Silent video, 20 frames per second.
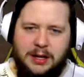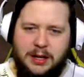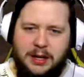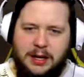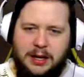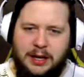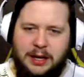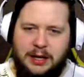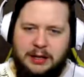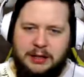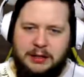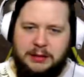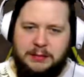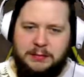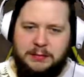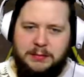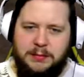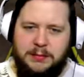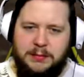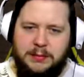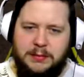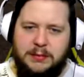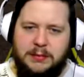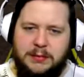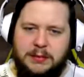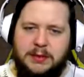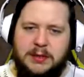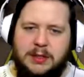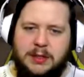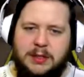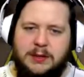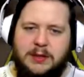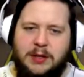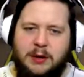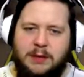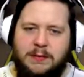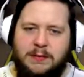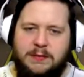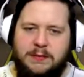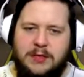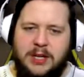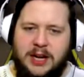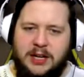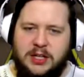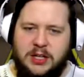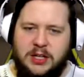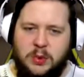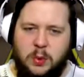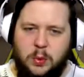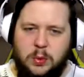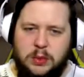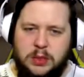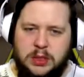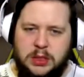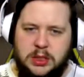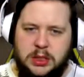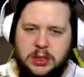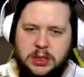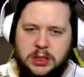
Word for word: you know, of dinosaurs.